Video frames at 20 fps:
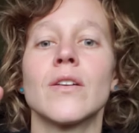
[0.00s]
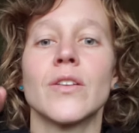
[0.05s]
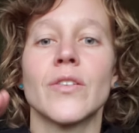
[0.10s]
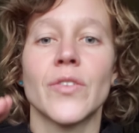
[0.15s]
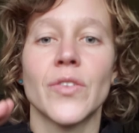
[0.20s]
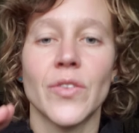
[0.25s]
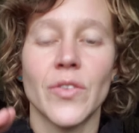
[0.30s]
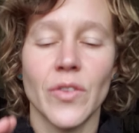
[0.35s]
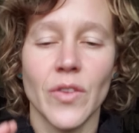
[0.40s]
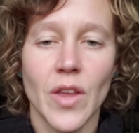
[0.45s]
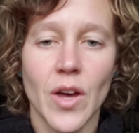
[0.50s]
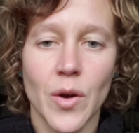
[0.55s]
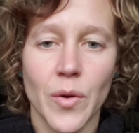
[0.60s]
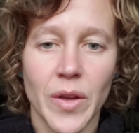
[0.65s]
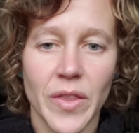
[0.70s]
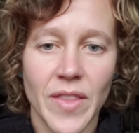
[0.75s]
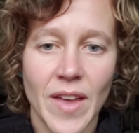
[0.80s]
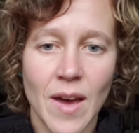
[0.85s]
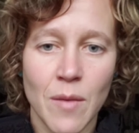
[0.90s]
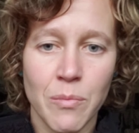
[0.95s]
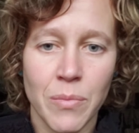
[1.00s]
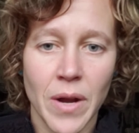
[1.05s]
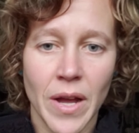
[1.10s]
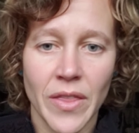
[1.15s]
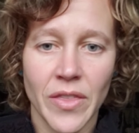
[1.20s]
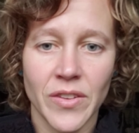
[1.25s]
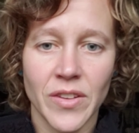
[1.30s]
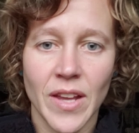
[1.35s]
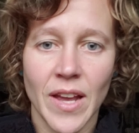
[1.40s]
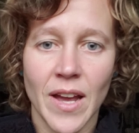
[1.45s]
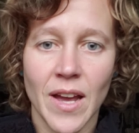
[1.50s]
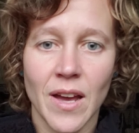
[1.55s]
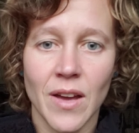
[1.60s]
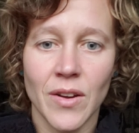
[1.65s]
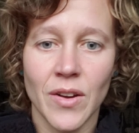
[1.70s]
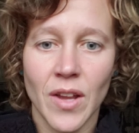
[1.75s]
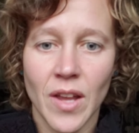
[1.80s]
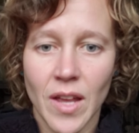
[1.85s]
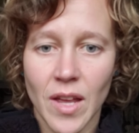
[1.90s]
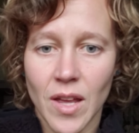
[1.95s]
slowing that breath
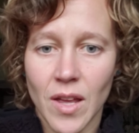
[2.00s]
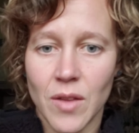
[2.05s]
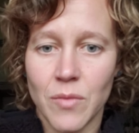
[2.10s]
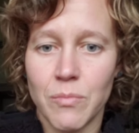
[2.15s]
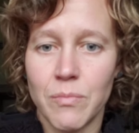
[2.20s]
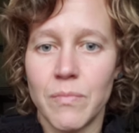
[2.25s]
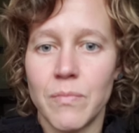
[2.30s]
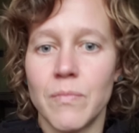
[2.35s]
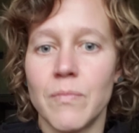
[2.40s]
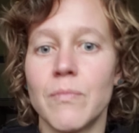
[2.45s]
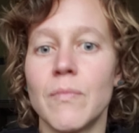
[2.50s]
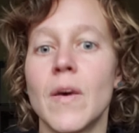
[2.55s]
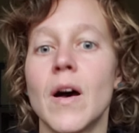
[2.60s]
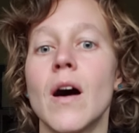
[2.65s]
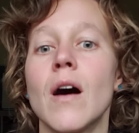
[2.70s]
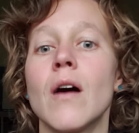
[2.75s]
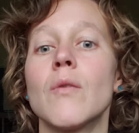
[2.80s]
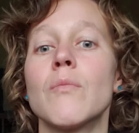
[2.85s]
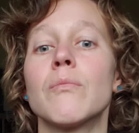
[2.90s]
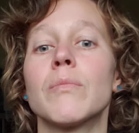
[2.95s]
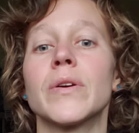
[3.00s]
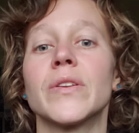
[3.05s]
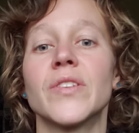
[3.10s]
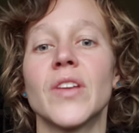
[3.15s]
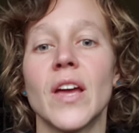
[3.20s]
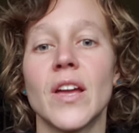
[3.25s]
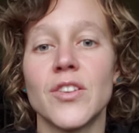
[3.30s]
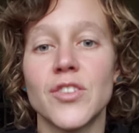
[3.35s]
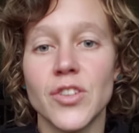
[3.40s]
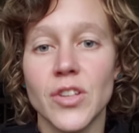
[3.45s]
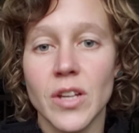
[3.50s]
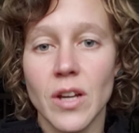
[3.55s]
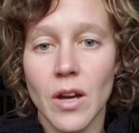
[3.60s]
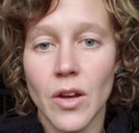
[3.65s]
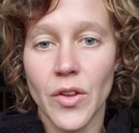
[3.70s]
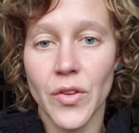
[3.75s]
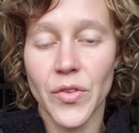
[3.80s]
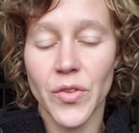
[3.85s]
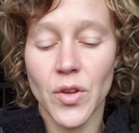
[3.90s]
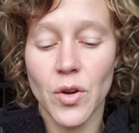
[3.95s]
down and potentially
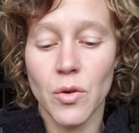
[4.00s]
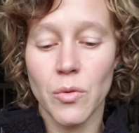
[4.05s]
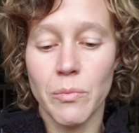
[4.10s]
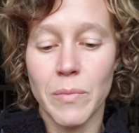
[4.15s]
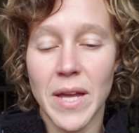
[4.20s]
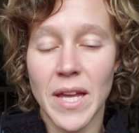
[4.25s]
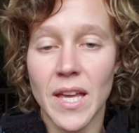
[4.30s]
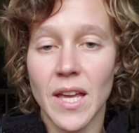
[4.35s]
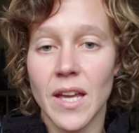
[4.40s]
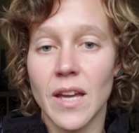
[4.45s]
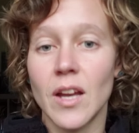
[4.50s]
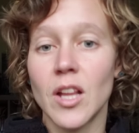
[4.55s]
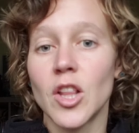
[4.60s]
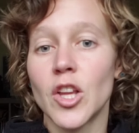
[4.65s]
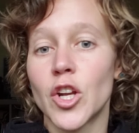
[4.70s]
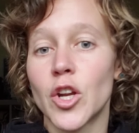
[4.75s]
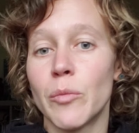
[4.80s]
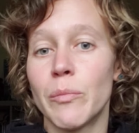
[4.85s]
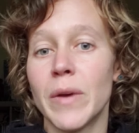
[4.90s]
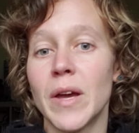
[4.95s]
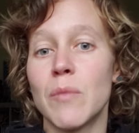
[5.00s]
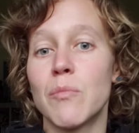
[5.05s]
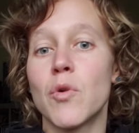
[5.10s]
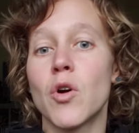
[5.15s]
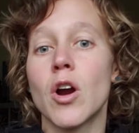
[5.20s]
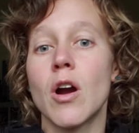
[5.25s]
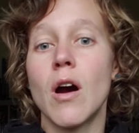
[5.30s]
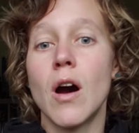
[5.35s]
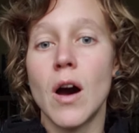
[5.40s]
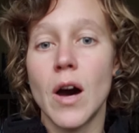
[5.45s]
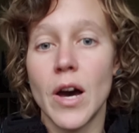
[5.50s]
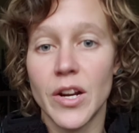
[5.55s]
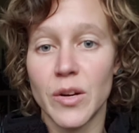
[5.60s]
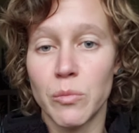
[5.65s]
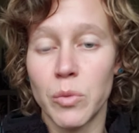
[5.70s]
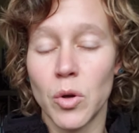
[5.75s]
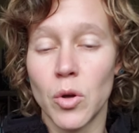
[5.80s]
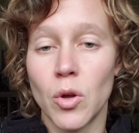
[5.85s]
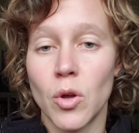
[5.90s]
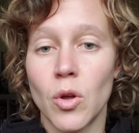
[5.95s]
also making it a little bit more
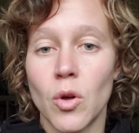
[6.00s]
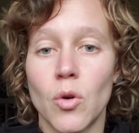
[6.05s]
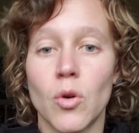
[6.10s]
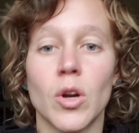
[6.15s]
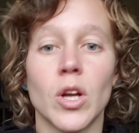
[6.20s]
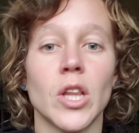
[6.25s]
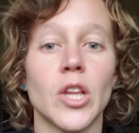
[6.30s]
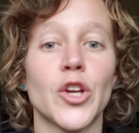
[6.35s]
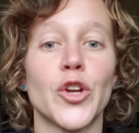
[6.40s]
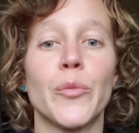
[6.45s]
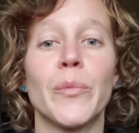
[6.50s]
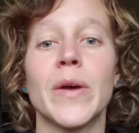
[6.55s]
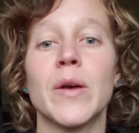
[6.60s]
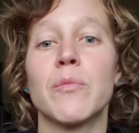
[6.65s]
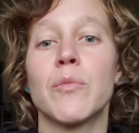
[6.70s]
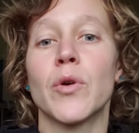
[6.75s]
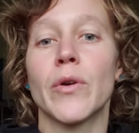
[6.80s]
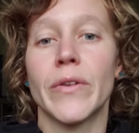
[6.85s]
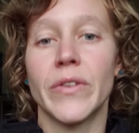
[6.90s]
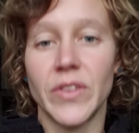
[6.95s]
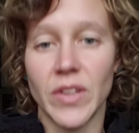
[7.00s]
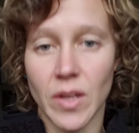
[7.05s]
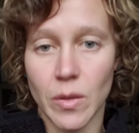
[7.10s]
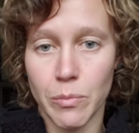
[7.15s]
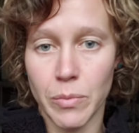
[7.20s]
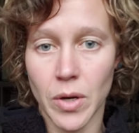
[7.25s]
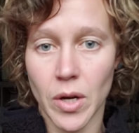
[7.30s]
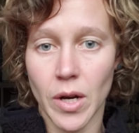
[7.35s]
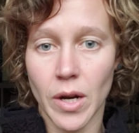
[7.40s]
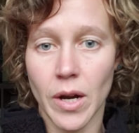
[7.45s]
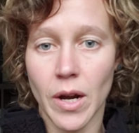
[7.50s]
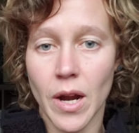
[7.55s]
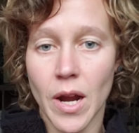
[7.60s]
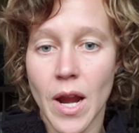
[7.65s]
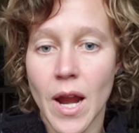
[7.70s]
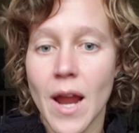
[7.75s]
audible or a little bit more deeper.